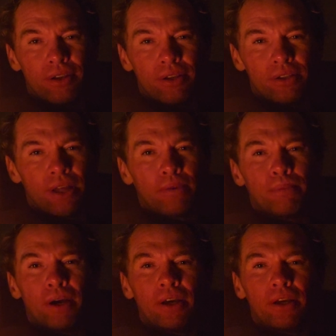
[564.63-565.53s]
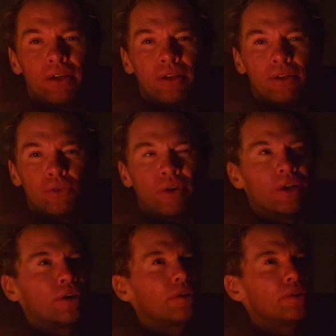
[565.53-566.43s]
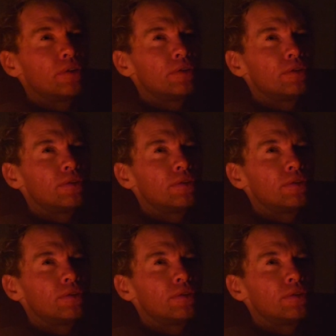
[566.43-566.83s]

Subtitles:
Is that my great uncle?